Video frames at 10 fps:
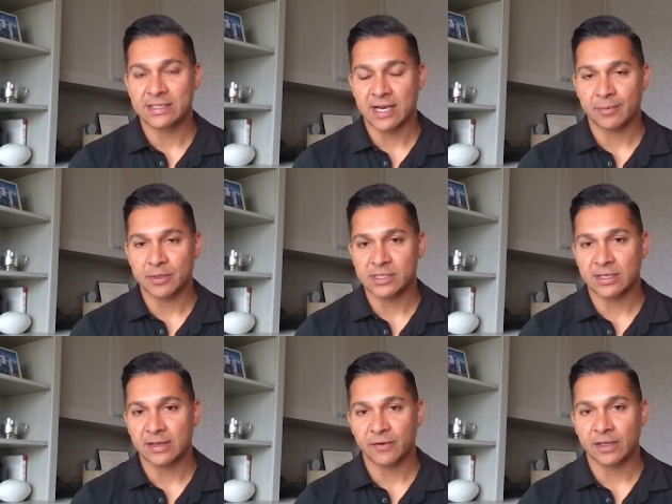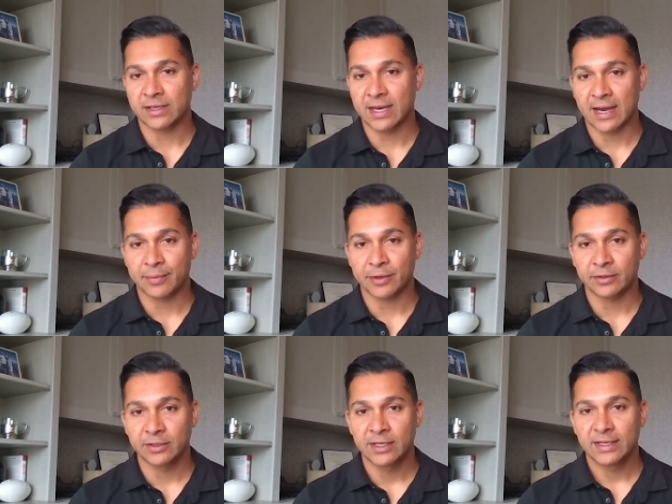type of significant
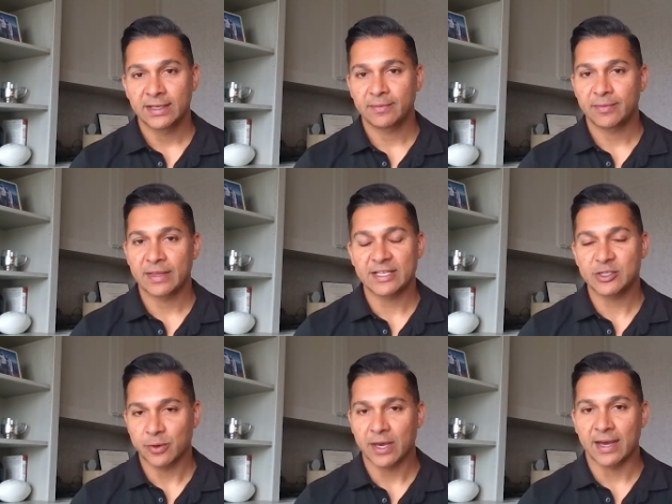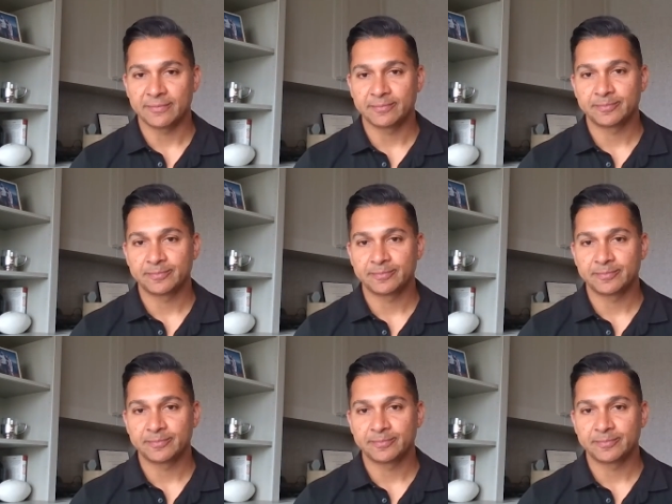capital, and that's okay.